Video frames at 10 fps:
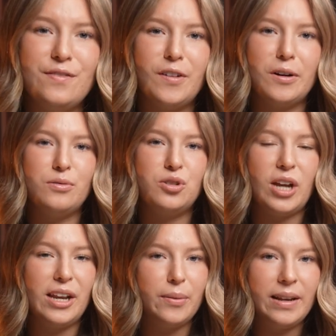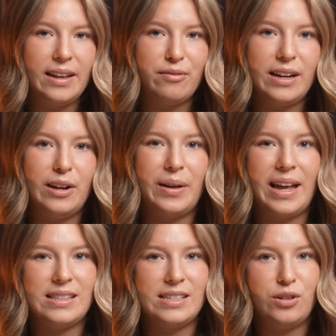involves genuinely
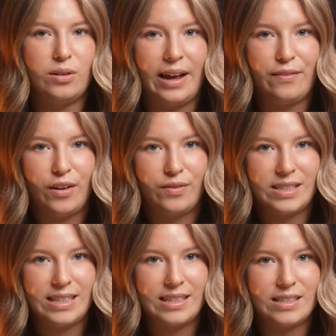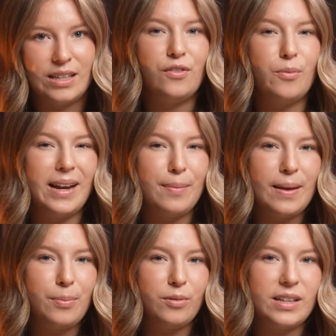relocating your life overseas. For many people,